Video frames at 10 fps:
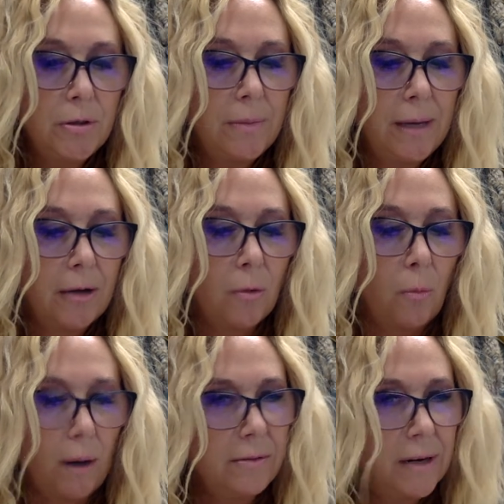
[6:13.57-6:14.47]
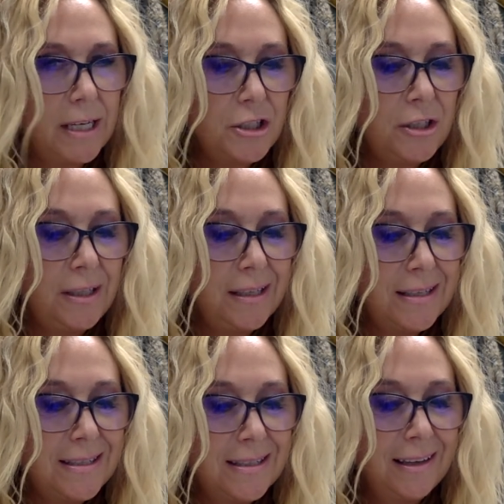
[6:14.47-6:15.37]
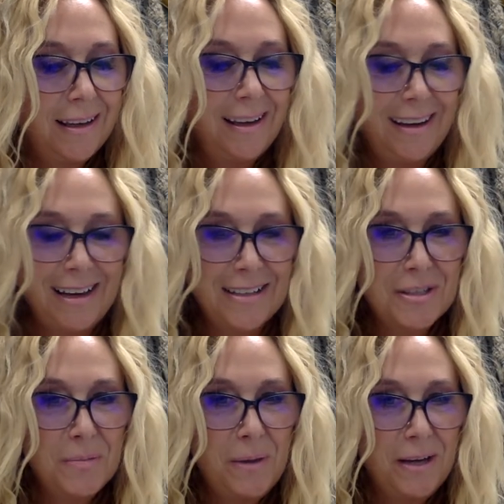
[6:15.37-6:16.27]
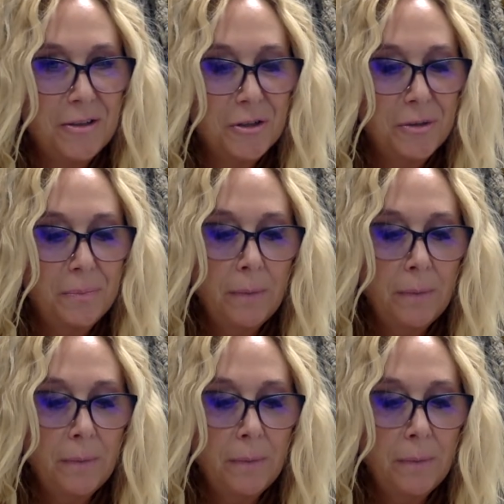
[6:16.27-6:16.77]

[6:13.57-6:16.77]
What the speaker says: no matter what race she is?" asked the painter.